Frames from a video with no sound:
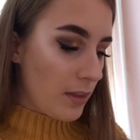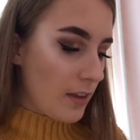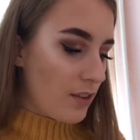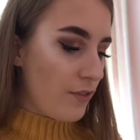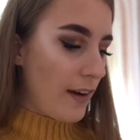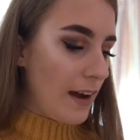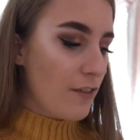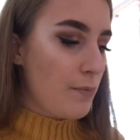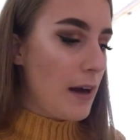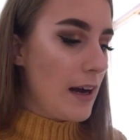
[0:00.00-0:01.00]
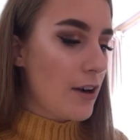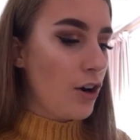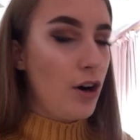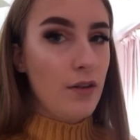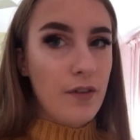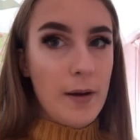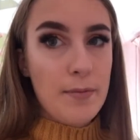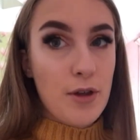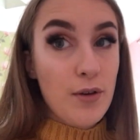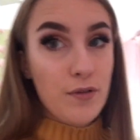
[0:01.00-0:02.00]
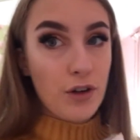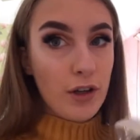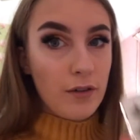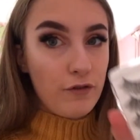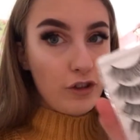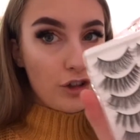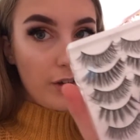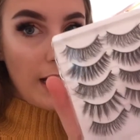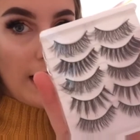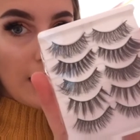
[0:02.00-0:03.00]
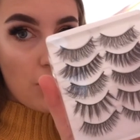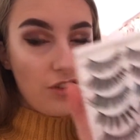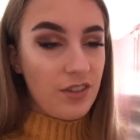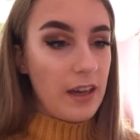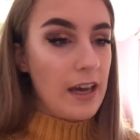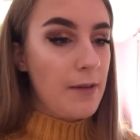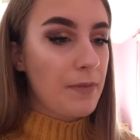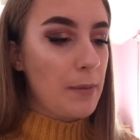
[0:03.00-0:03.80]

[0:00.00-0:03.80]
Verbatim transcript: this five pack of beautiful fluttery eyelashes came.